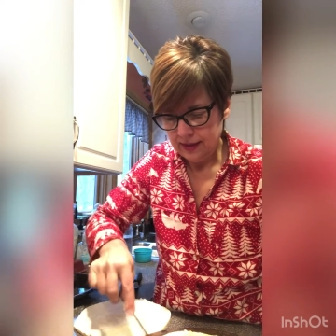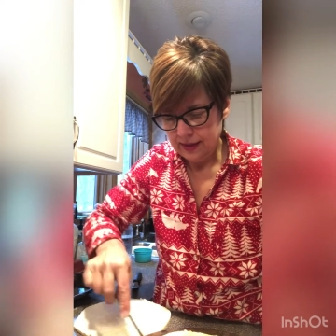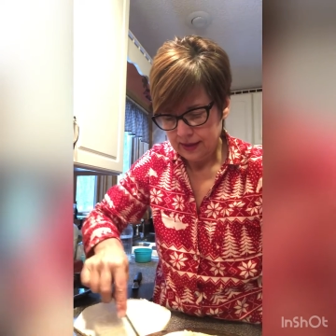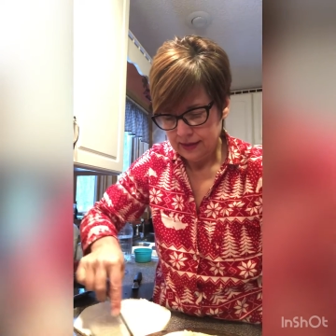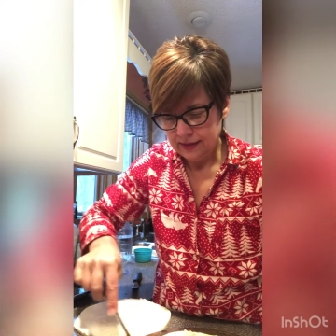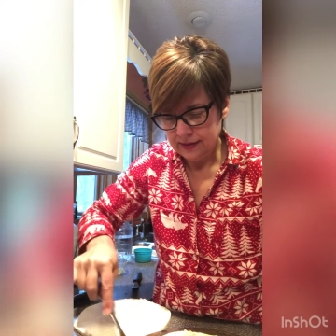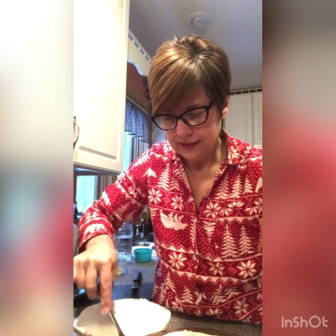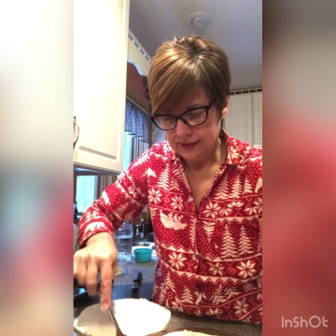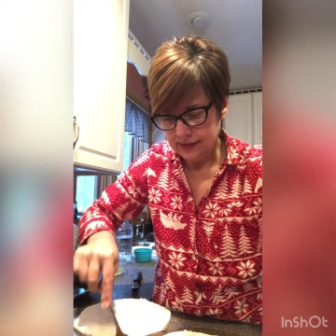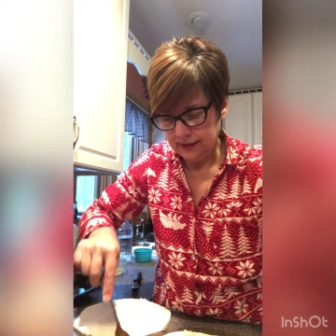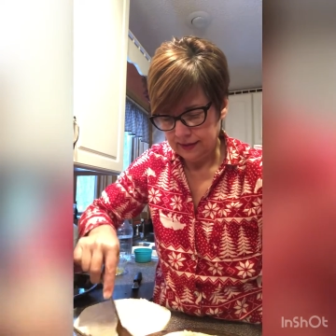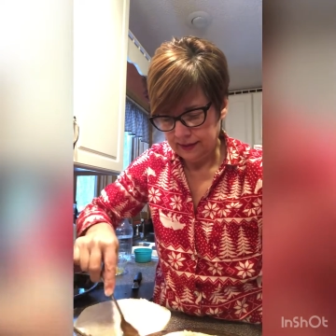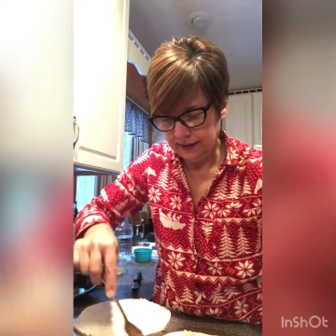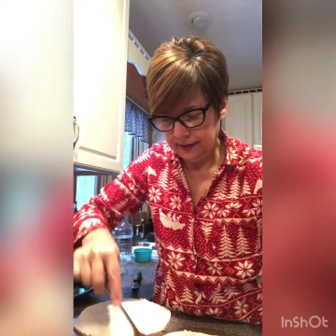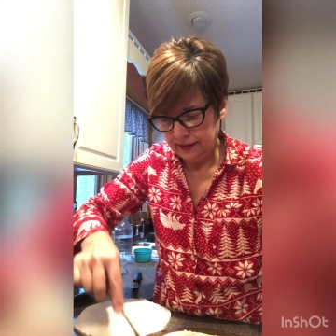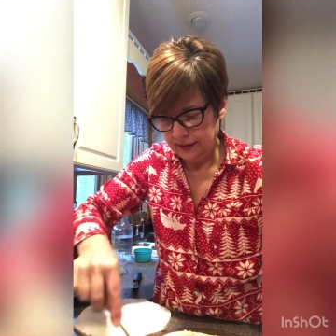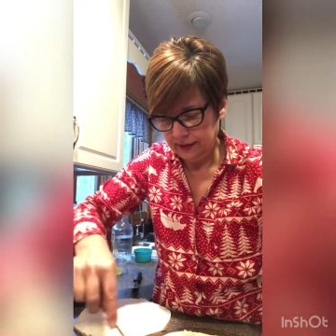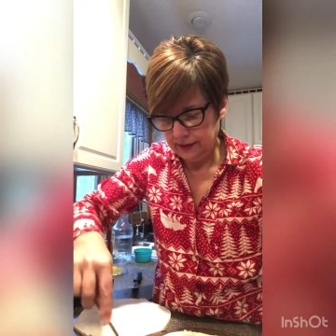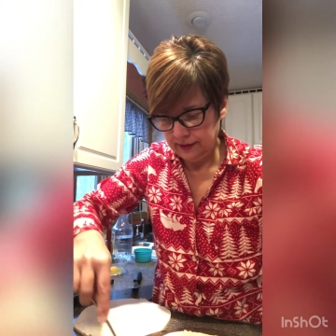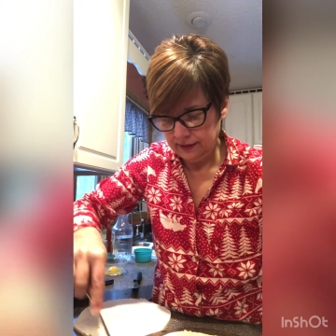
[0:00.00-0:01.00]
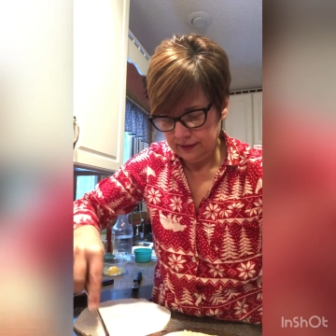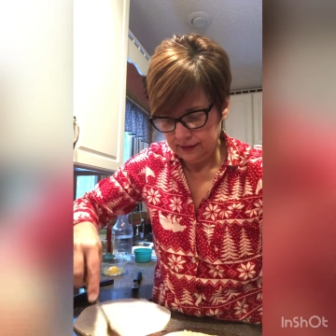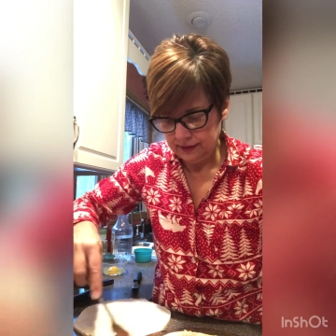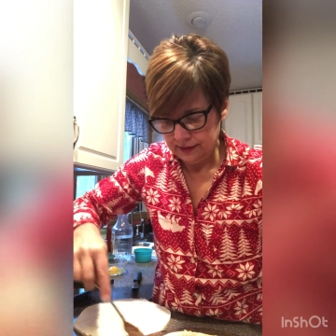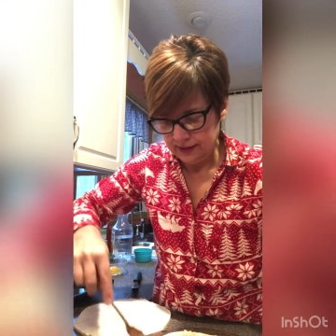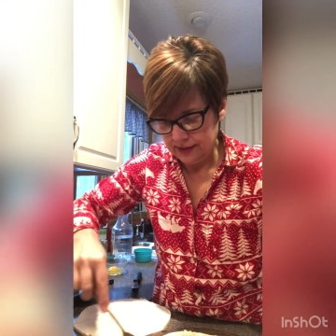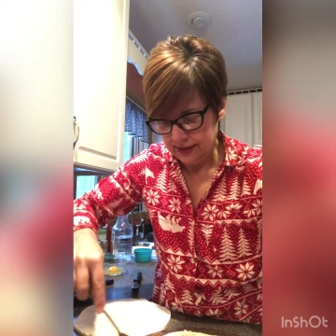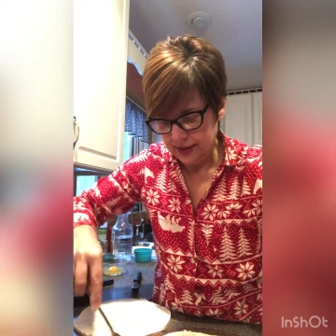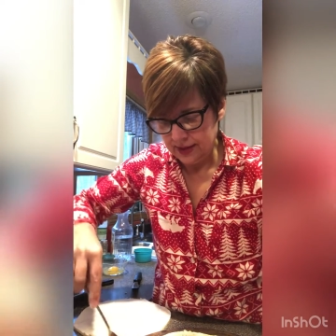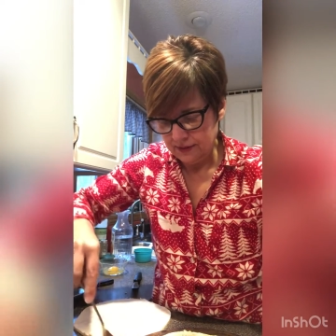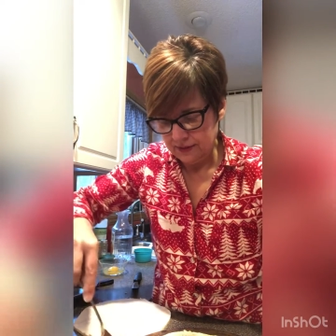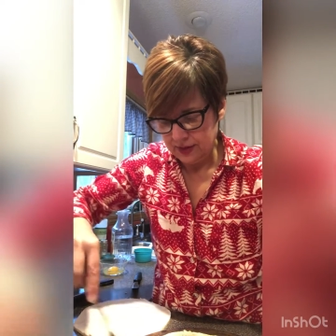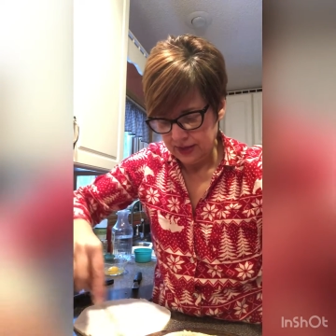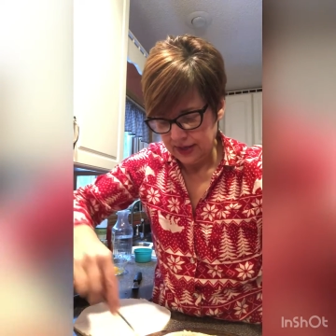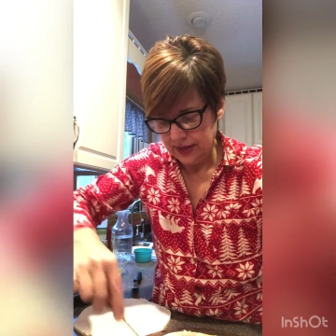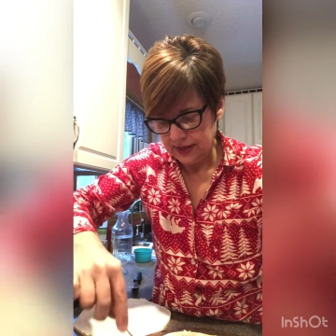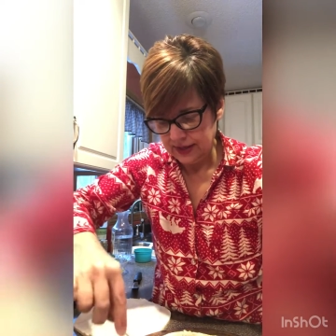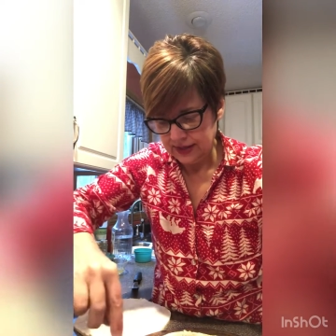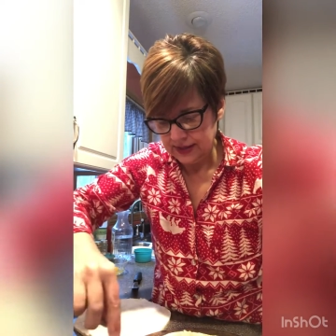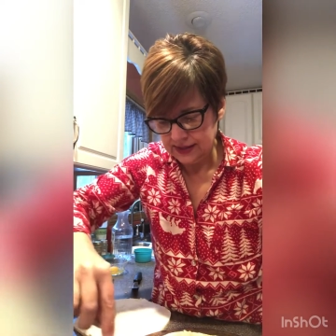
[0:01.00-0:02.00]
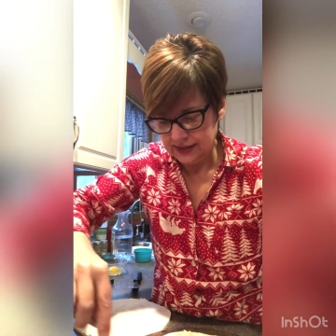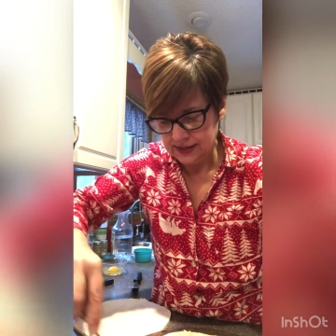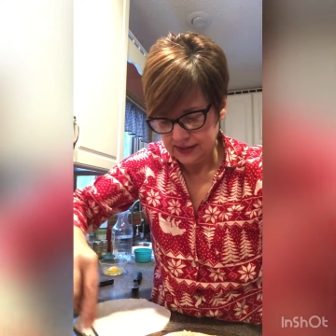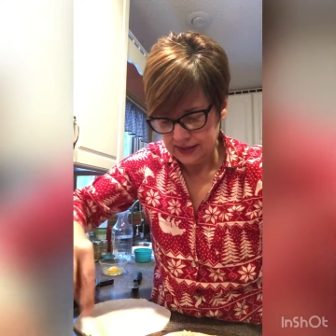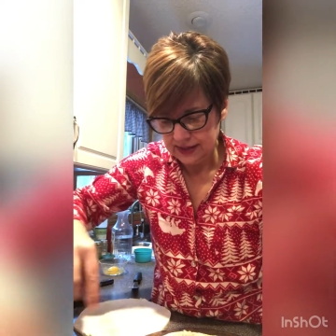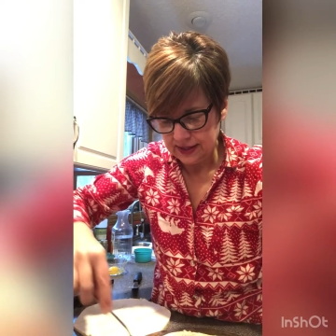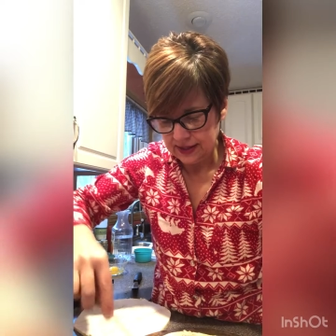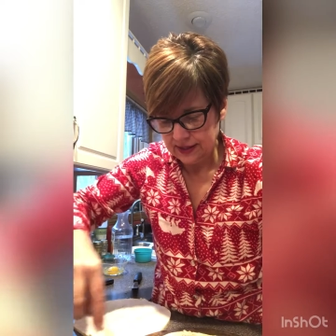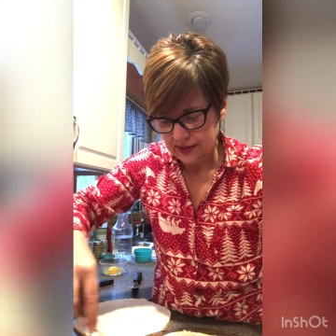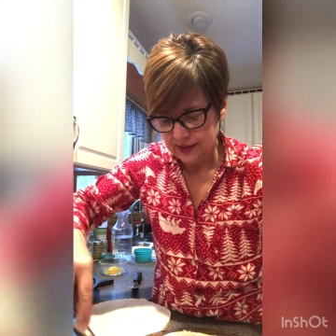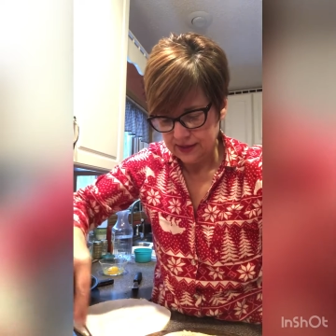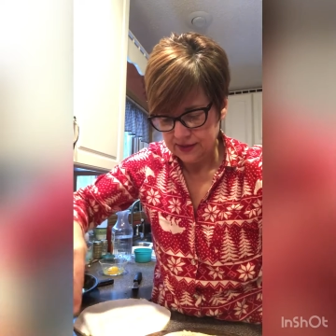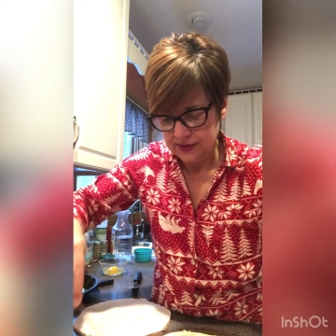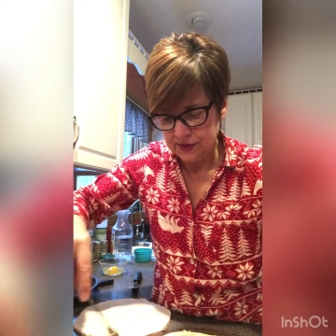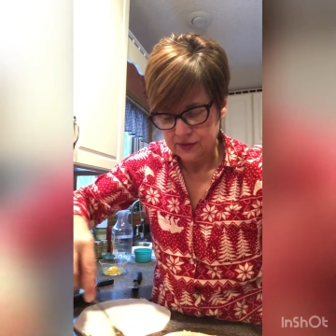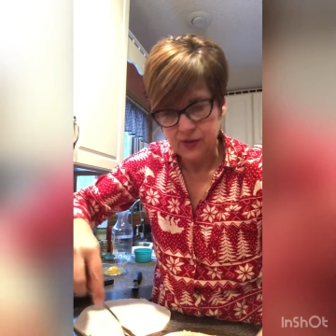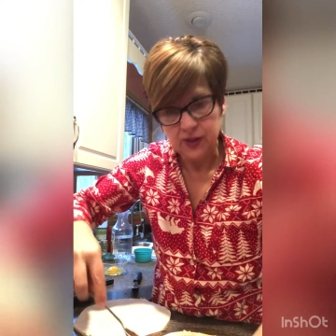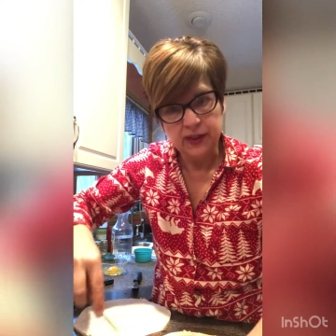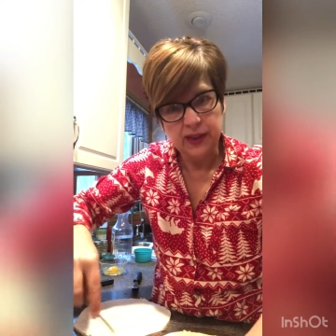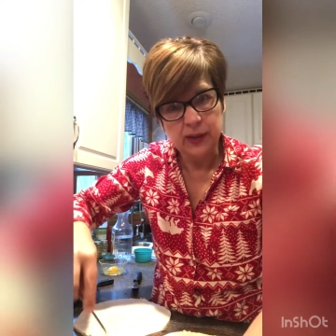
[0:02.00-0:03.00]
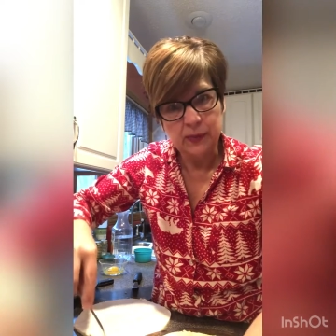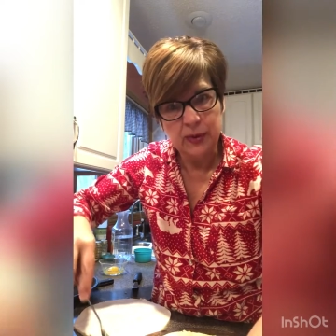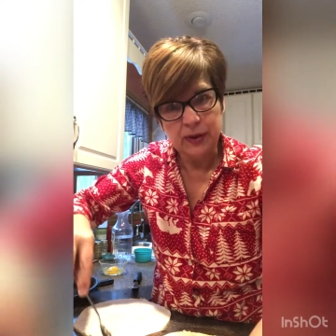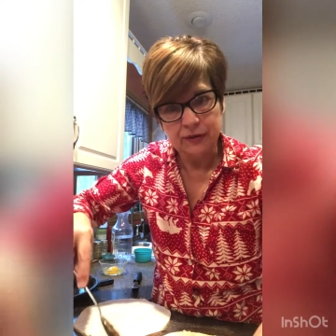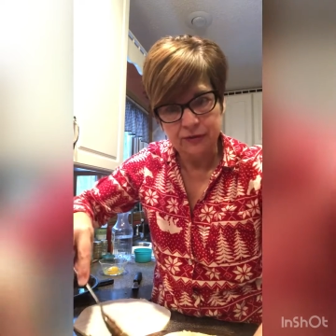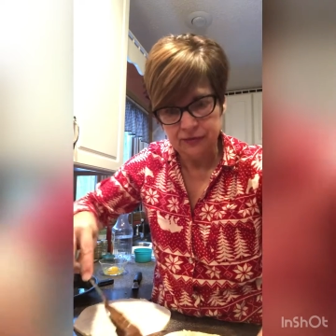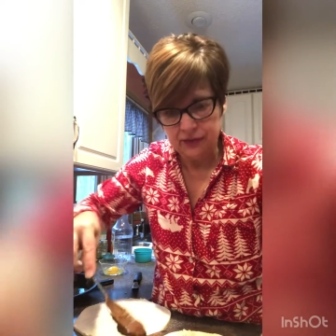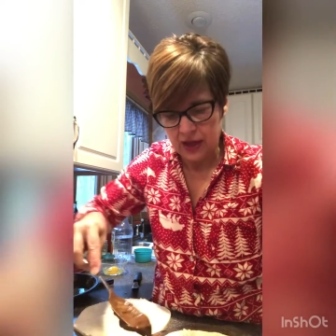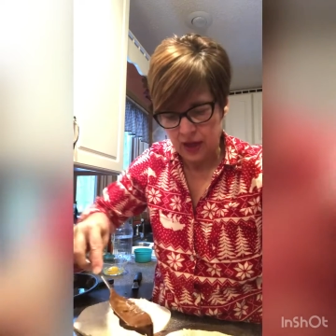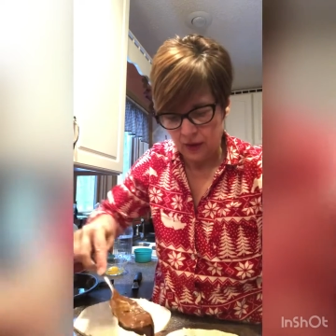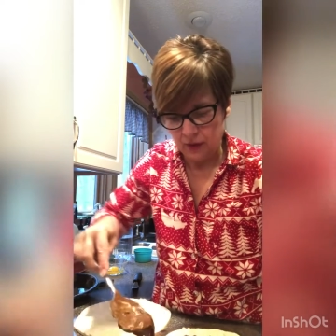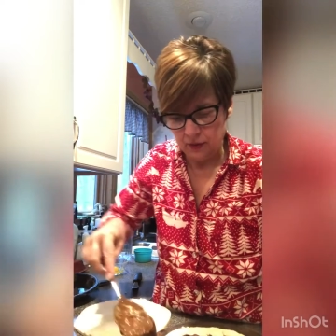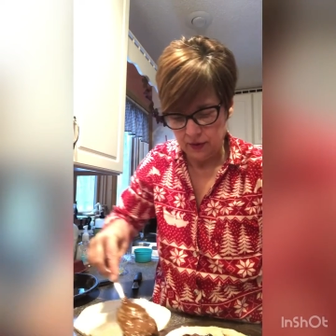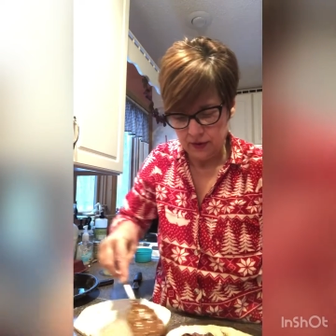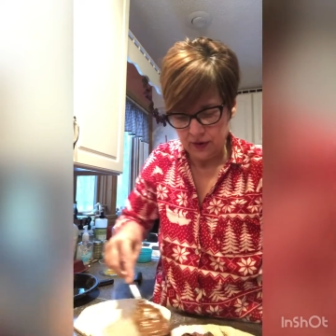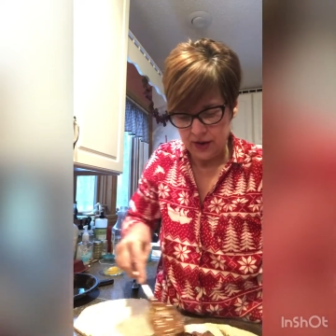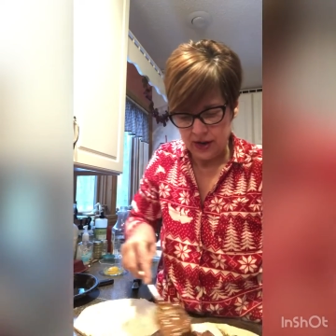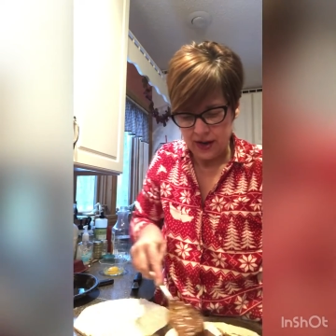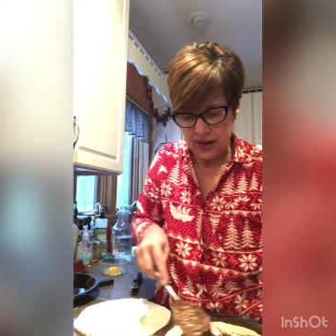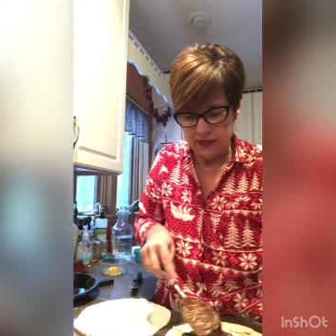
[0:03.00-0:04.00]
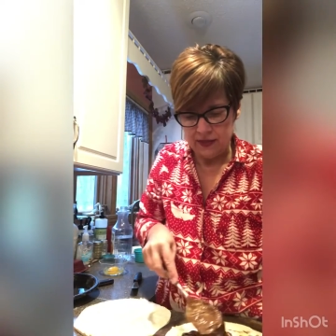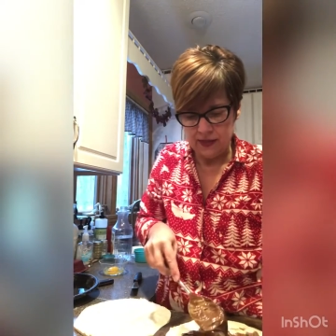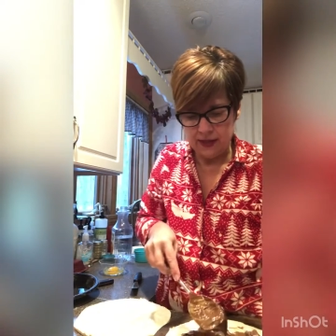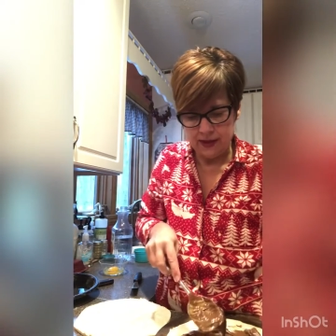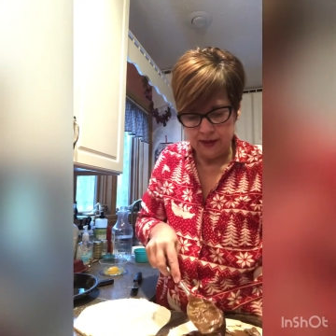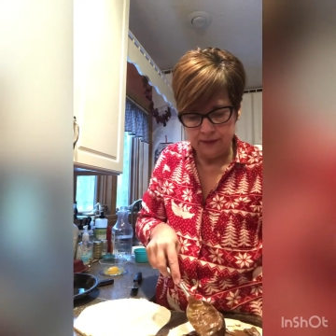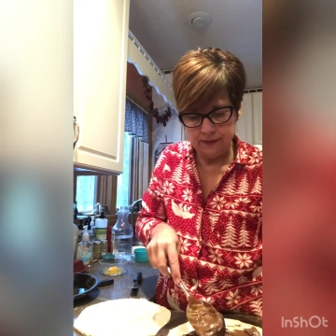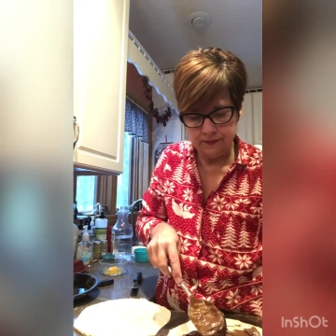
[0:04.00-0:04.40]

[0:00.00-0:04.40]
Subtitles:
It's a little not wanting to stick because there's a little bit of flour on